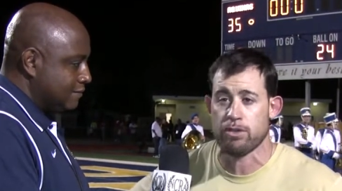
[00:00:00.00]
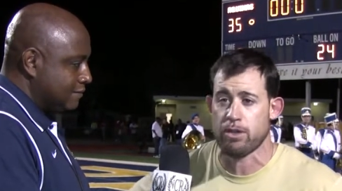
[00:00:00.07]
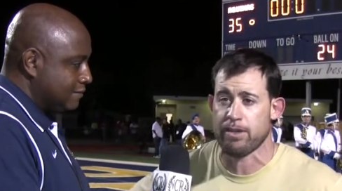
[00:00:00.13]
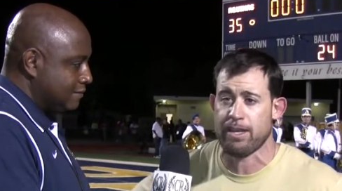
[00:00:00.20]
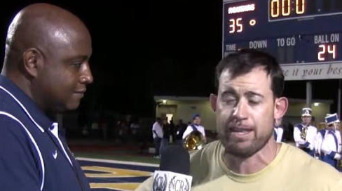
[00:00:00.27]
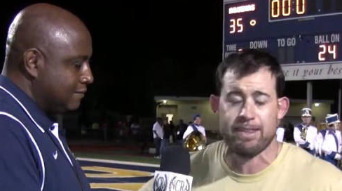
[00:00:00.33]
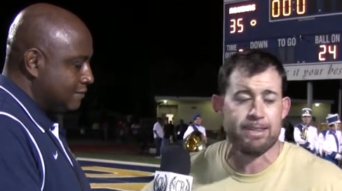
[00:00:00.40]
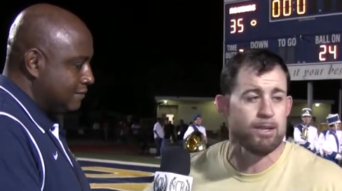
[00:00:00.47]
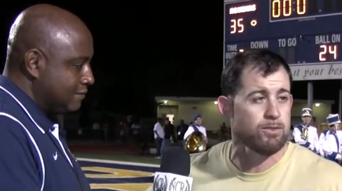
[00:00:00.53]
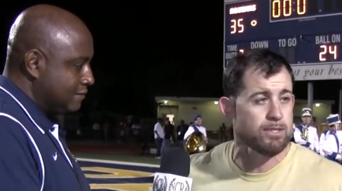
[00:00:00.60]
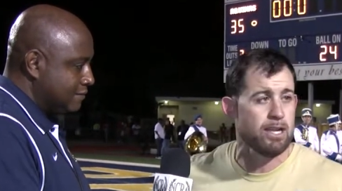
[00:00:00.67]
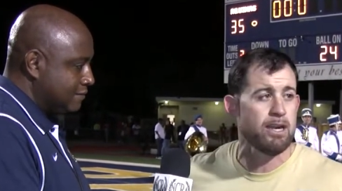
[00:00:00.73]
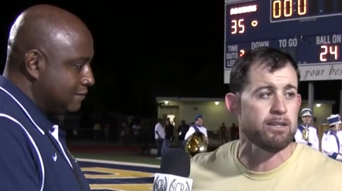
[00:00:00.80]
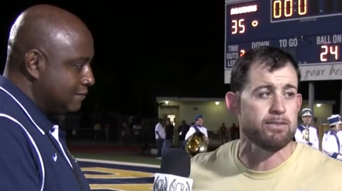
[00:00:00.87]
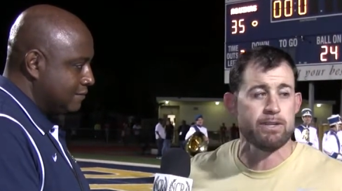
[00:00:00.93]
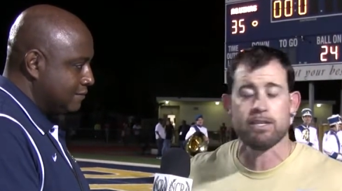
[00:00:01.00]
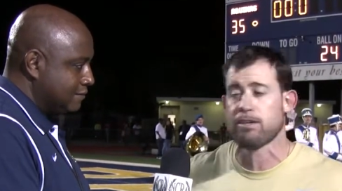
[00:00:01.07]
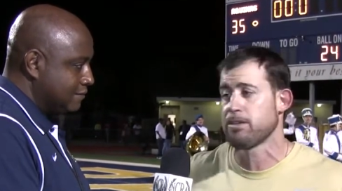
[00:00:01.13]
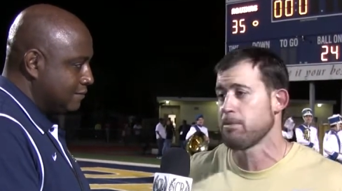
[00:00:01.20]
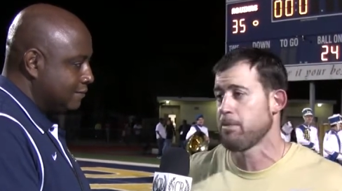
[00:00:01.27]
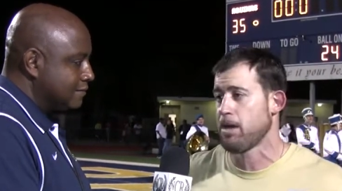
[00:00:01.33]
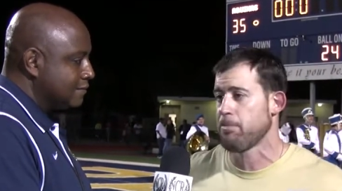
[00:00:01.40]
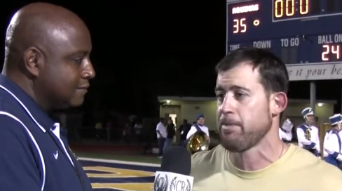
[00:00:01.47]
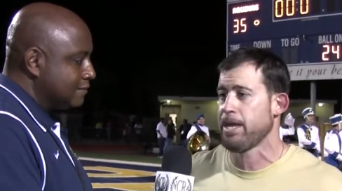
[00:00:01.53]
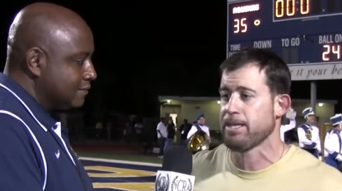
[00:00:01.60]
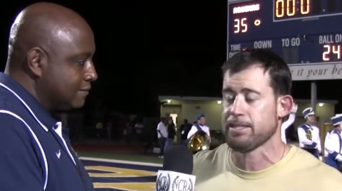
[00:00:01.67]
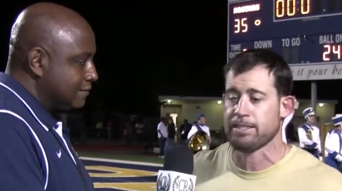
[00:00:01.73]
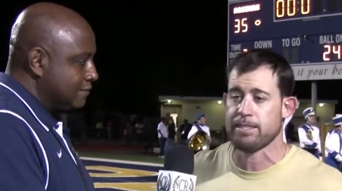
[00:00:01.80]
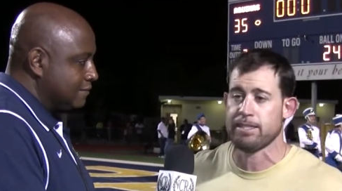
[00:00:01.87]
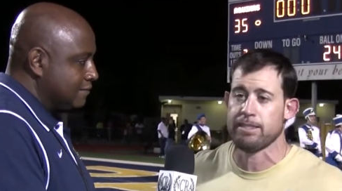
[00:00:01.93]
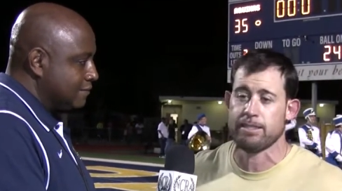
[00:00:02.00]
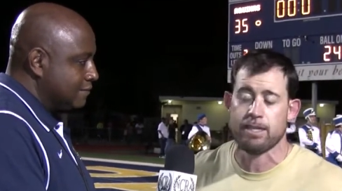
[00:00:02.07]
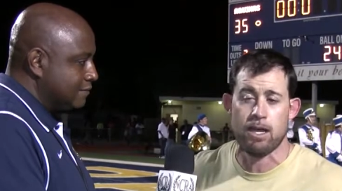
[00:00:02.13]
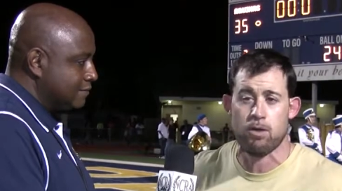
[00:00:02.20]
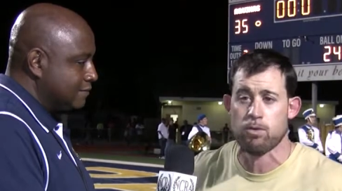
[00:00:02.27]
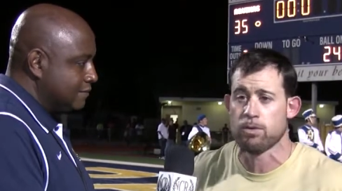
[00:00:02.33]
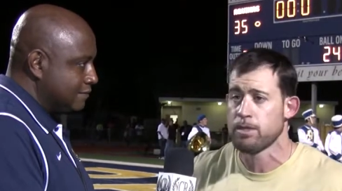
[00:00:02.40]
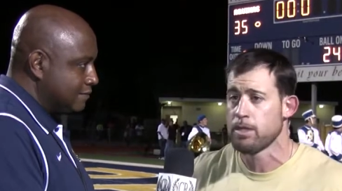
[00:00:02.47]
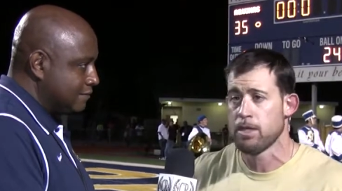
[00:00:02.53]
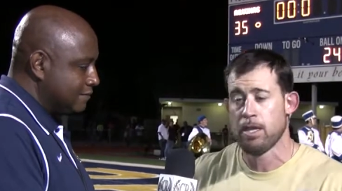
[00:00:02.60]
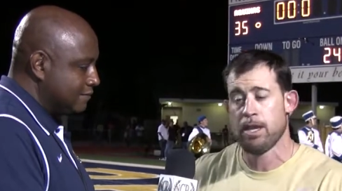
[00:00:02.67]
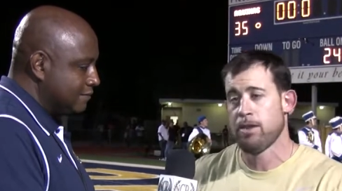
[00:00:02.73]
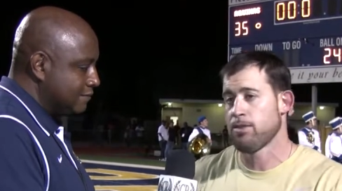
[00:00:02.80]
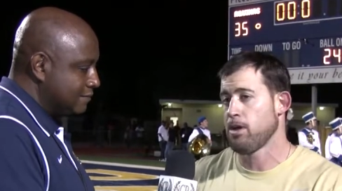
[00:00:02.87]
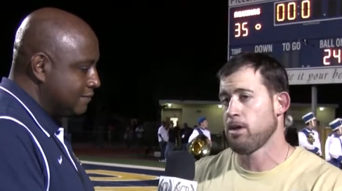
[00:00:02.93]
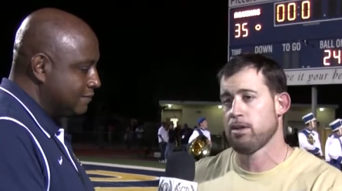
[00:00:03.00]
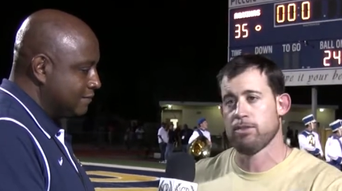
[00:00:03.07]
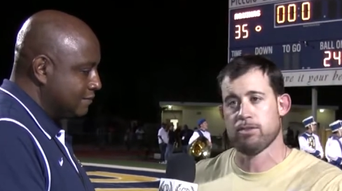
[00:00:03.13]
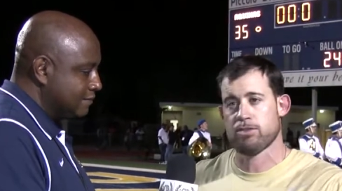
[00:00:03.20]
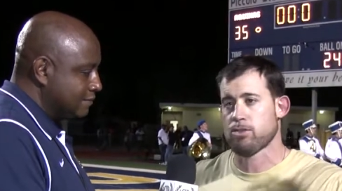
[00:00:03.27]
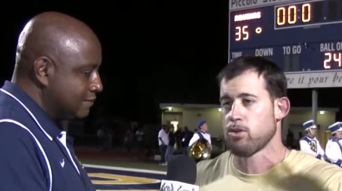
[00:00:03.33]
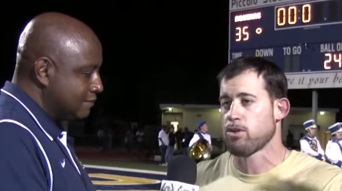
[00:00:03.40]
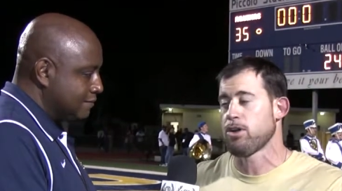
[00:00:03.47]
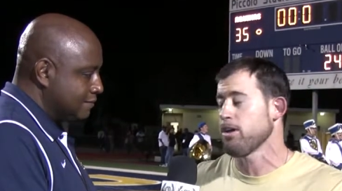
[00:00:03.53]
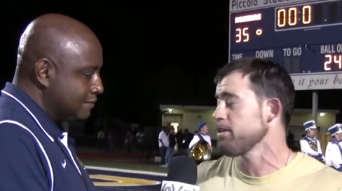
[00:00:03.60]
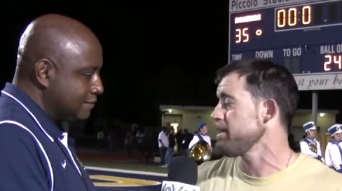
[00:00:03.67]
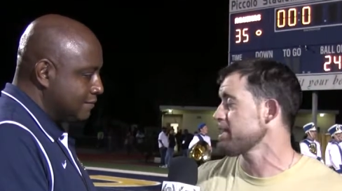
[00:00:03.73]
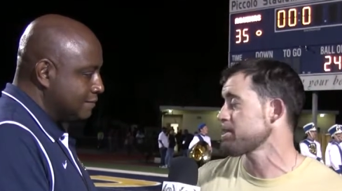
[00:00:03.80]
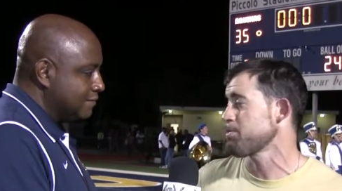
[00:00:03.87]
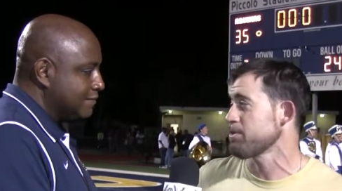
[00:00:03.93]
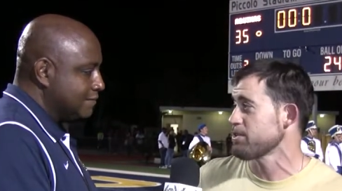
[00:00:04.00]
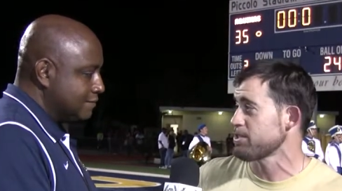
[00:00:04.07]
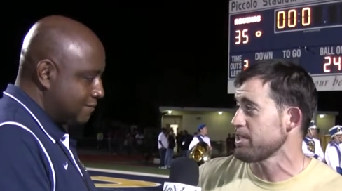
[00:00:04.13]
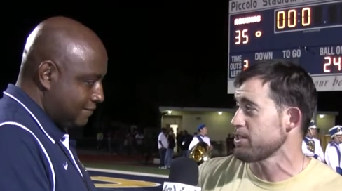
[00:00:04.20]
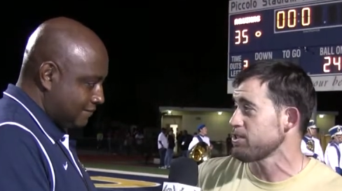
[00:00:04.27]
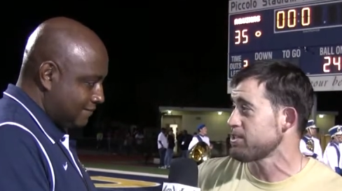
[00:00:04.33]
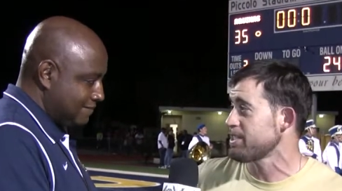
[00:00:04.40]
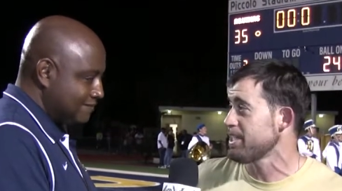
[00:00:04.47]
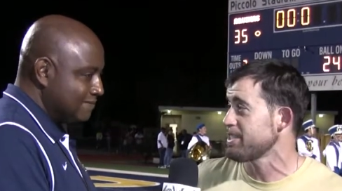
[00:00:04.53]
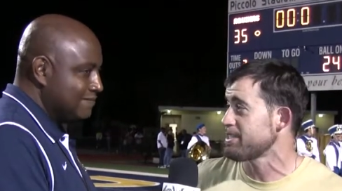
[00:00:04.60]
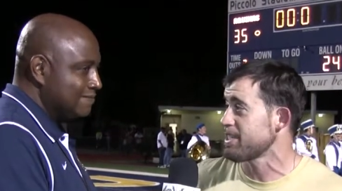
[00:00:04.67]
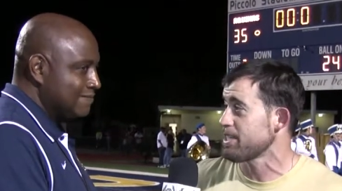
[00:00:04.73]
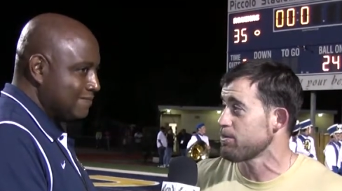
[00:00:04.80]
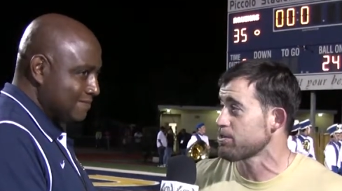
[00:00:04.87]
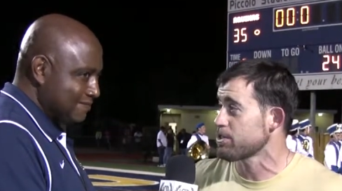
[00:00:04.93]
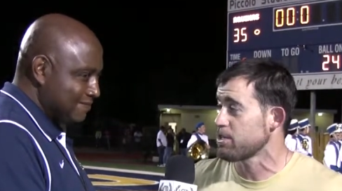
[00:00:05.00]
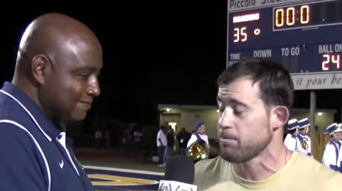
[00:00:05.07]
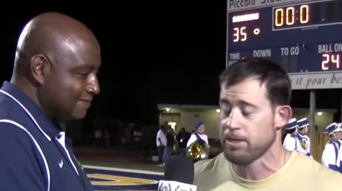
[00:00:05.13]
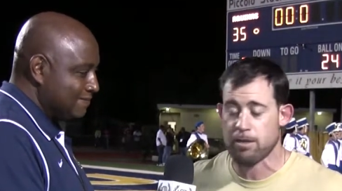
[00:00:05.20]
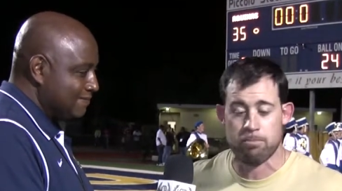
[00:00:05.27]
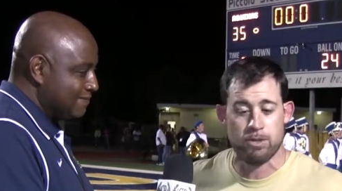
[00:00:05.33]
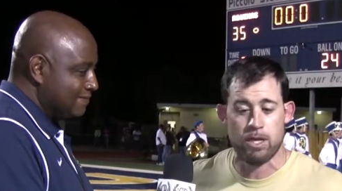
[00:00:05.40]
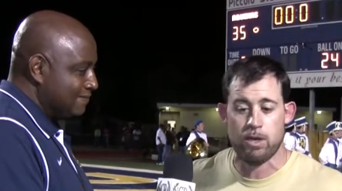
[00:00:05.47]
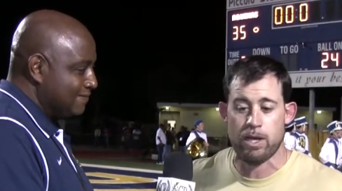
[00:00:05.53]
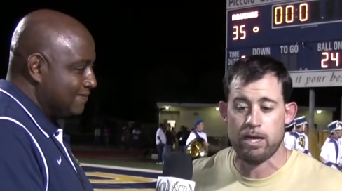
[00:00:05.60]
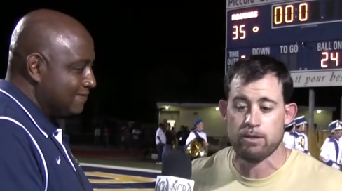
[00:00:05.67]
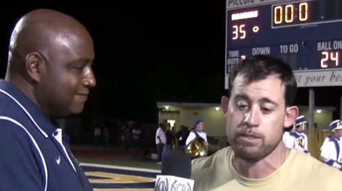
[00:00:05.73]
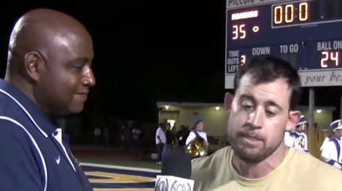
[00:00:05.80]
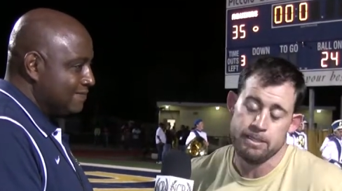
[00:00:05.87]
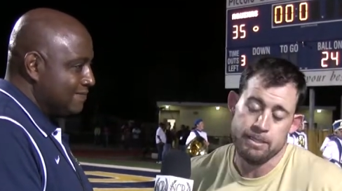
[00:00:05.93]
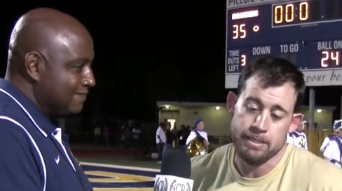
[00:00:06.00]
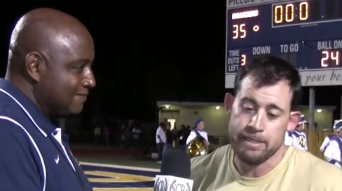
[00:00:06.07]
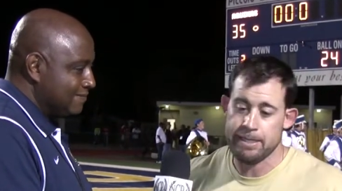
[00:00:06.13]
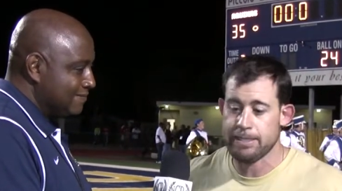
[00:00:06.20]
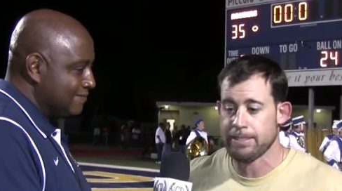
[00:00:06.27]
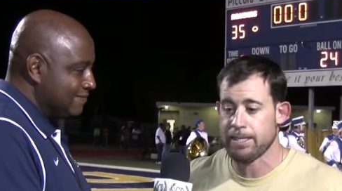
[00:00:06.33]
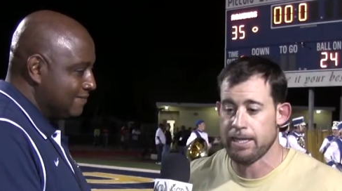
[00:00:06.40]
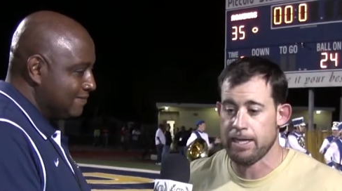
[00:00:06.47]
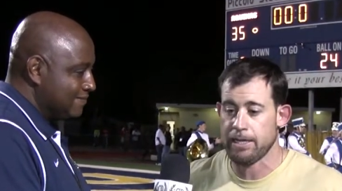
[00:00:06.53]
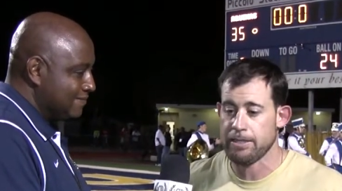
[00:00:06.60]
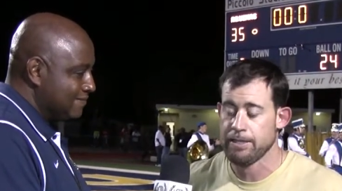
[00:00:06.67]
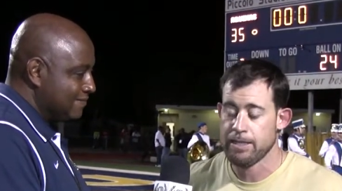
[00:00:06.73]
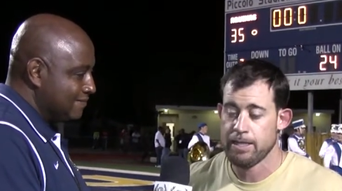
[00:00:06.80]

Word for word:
Speaker 1: You know, and I think they were tired of hearing about Manatee and how all the so-called experts, like you said, said it was going to be a blowout. And, uh,